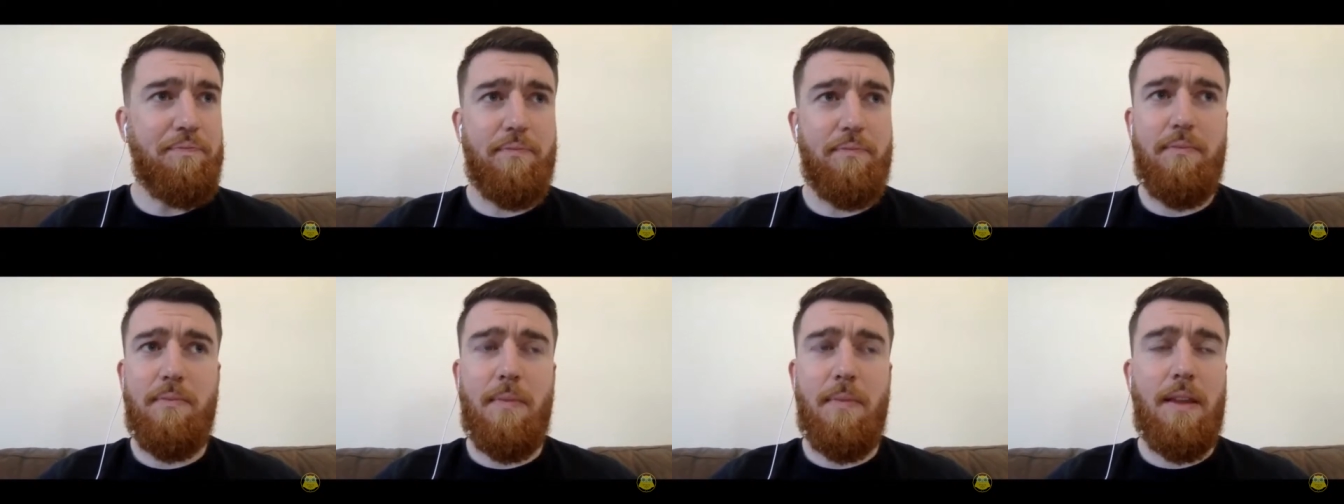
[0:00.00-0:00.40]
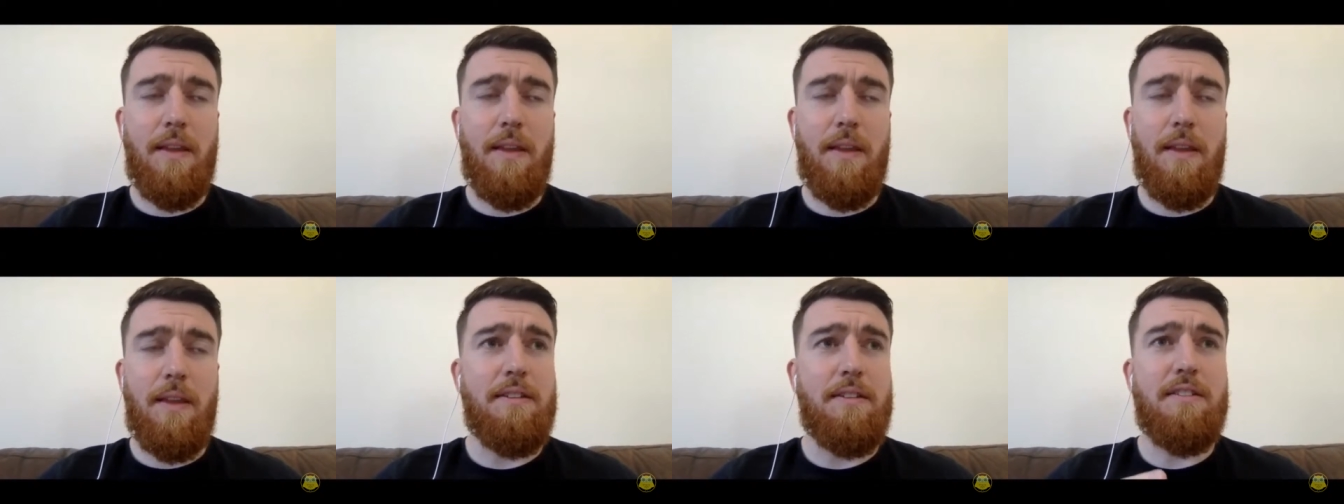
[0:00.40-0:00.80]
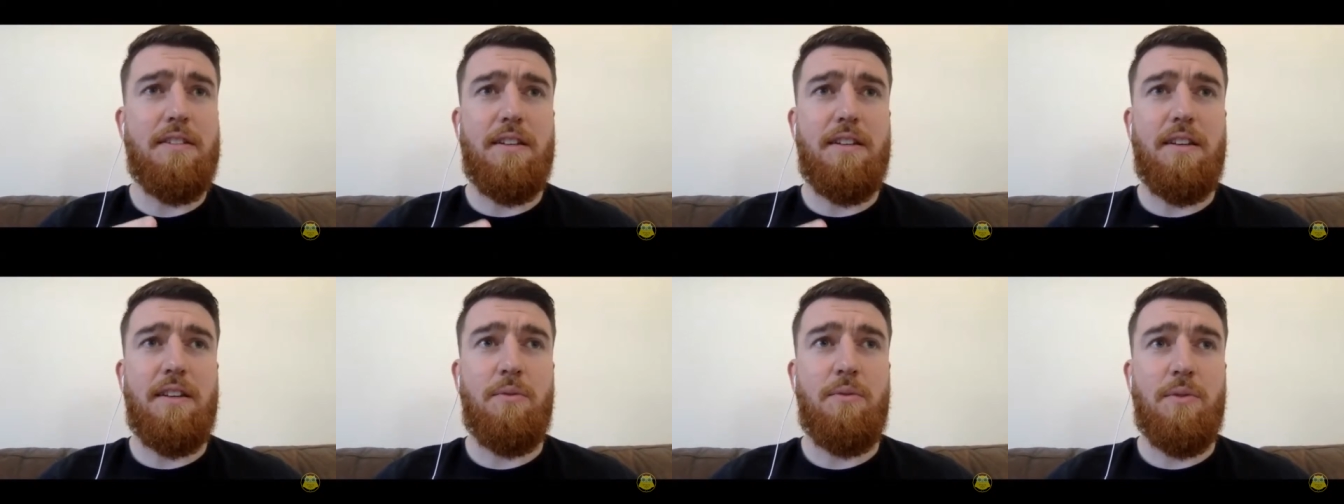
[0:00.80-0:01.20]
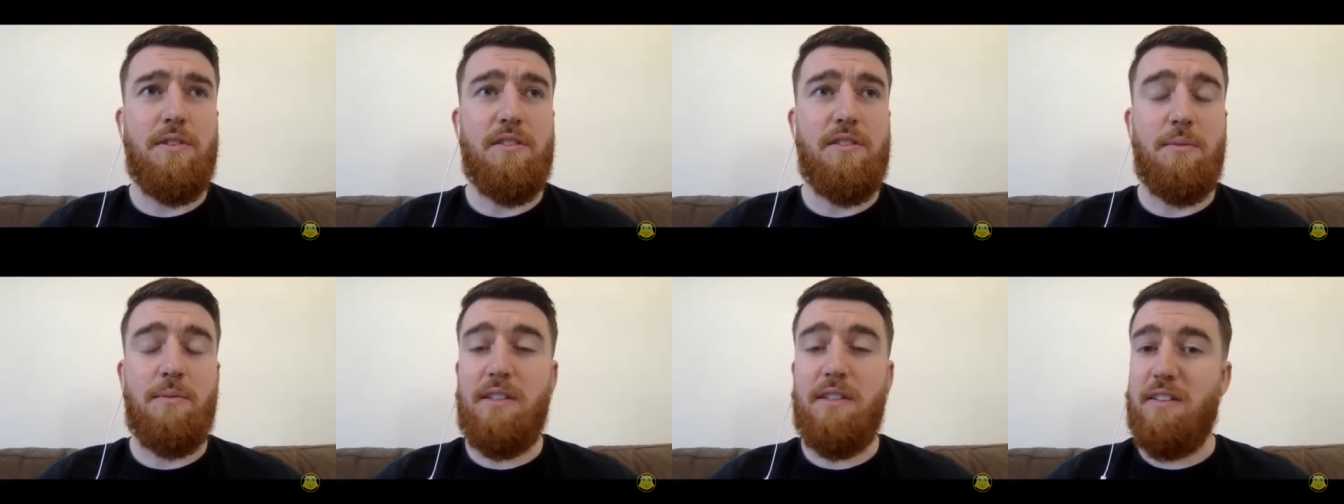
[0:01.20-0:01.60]
And it was
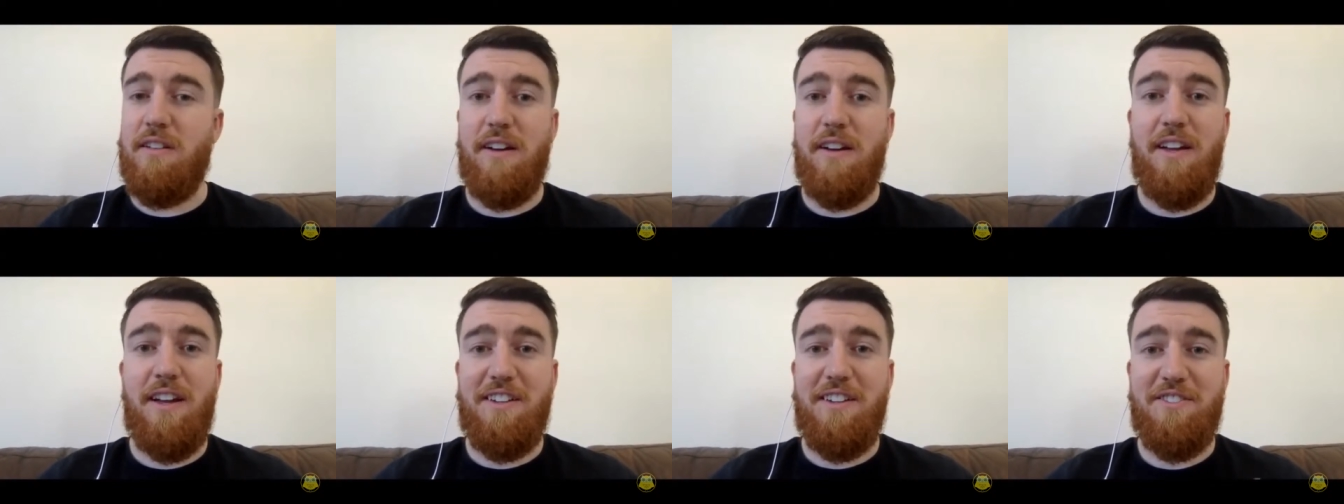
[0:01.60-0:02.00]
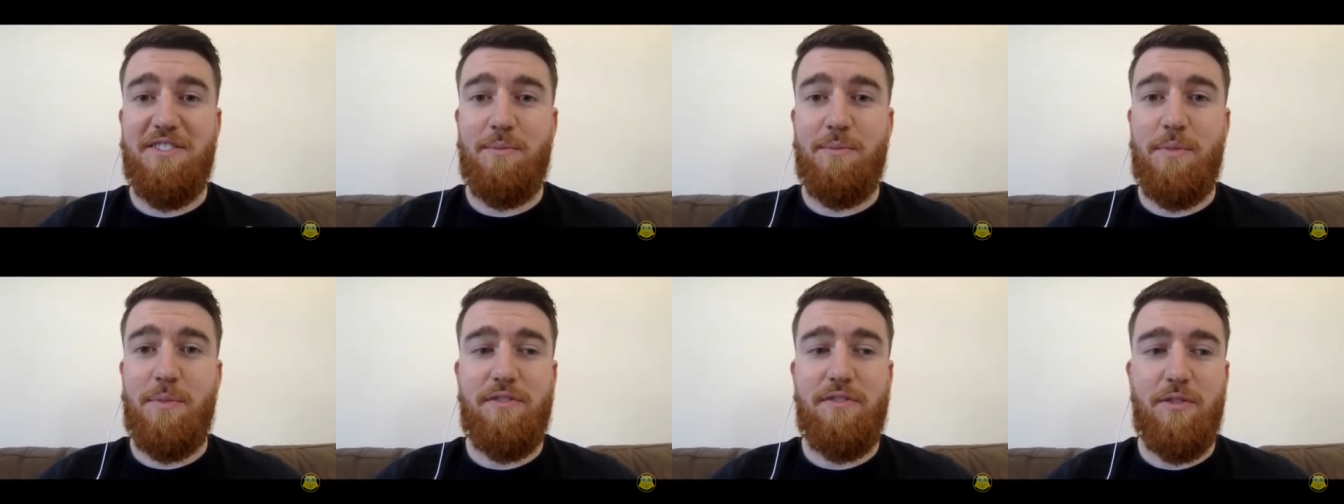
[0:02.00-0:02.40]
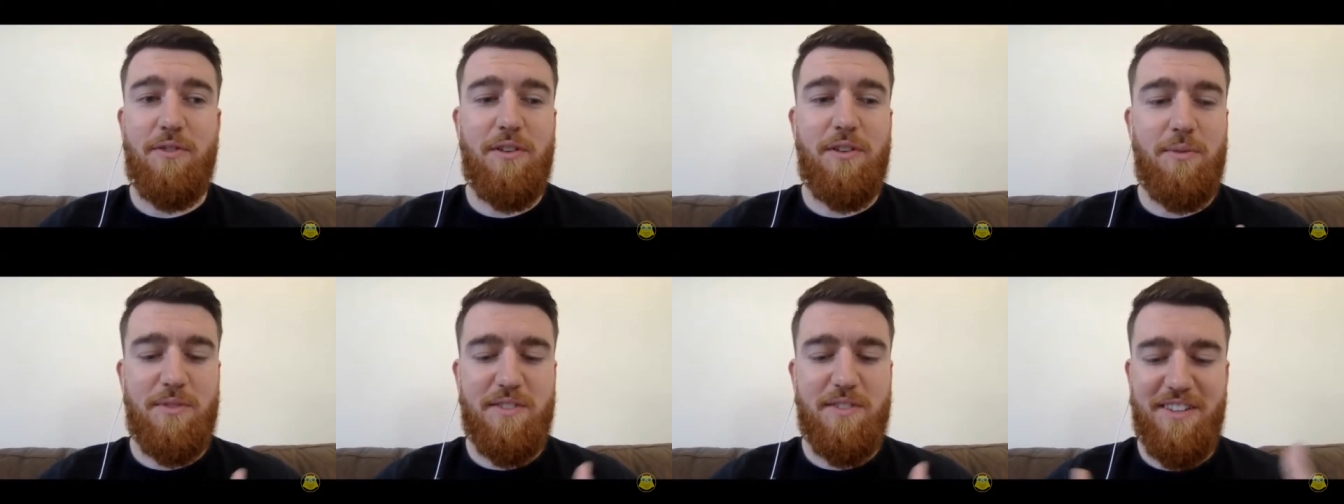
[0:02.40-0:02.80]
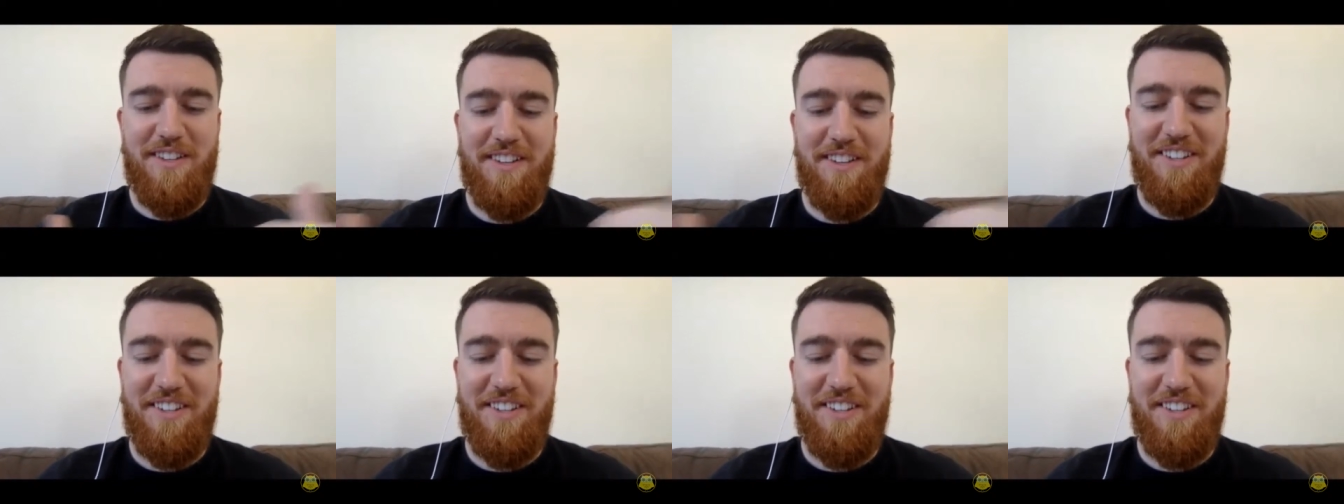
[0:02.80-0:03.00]
something that I hadn't done before. It was a